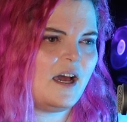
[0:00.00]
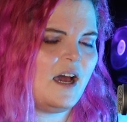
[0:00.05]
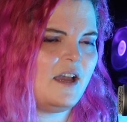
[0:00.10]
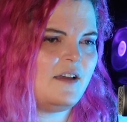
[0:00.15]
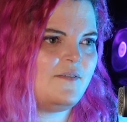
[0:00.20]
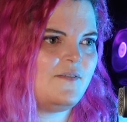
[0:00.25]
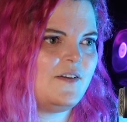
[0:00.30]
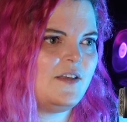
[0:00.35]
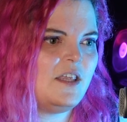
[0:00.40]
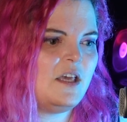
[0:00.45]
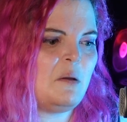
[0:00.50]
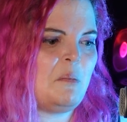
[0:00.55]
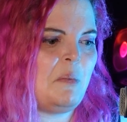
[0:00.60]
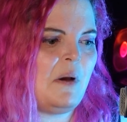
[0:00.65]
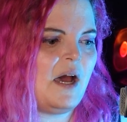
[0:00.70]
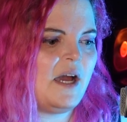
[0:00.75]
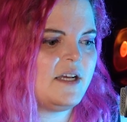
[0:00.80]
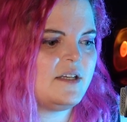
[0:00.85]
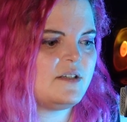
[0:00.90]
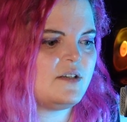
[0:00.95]
I feel like
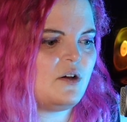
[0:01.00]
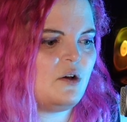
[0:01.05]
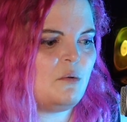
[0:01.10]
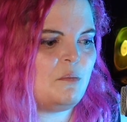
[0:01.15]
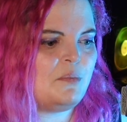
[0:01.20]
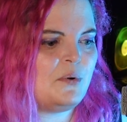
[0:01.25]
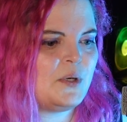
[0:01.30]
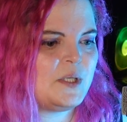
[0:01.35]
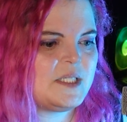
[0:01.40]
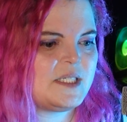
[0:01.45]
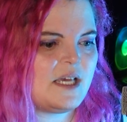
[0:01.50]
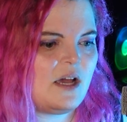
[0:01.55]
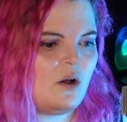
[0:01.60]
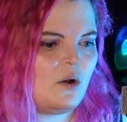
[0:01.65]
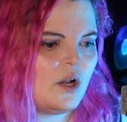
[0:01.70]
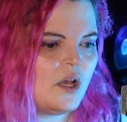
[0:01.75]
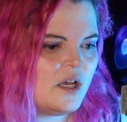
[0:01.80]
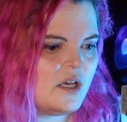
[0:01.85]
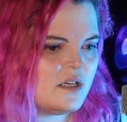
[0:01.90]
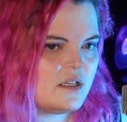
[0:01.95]
Paizo puts
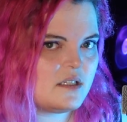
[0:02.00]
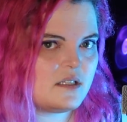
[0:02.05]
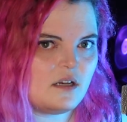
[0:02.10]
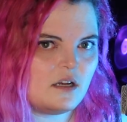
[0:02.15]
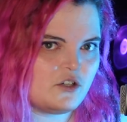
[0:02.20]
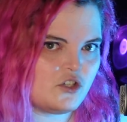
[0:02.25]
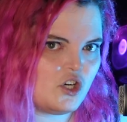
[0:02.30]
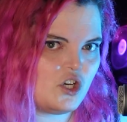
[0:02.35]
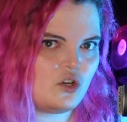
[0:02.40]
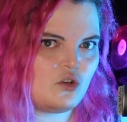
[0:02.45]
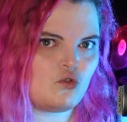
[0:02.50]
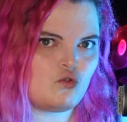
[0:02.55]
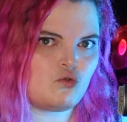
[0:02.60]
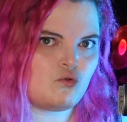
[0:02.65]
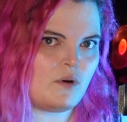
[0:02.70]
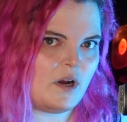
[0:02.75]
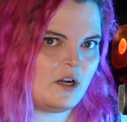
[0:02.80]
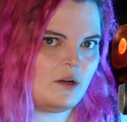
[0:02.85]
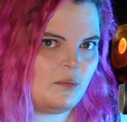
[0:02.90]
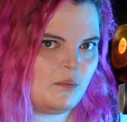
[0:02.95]
out such
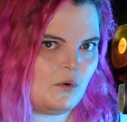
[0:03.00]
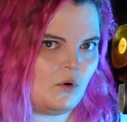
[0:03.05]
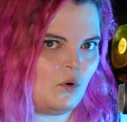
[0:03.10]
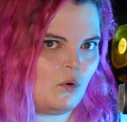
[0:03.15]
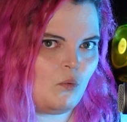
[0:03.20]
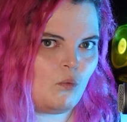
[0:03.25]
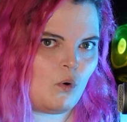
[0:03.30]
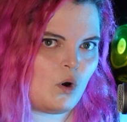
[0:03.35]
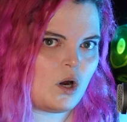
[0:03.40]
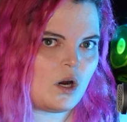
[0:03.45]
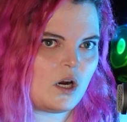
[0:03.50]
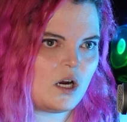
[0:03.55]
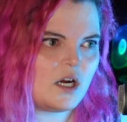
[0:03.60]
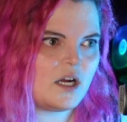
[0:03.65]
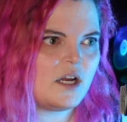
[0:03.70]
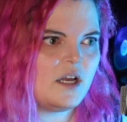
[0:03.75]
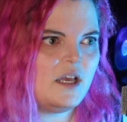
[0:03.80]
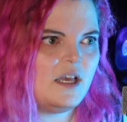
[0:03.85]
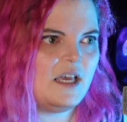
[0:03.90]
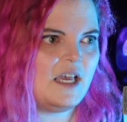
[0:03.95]
incredible
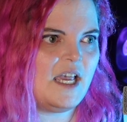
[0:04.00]
work,